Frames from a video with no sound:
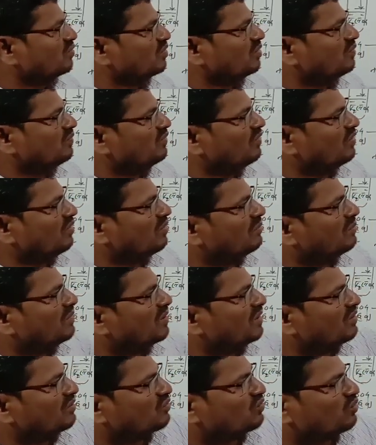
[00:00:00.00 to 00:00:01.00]
will form
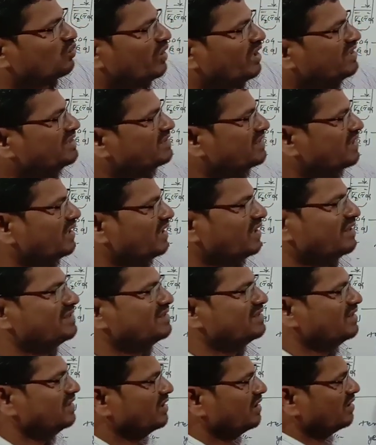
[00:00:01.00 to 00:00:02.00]
twice
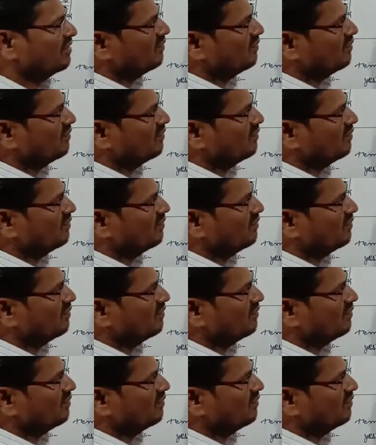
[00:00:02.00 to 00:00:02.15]
NaCl.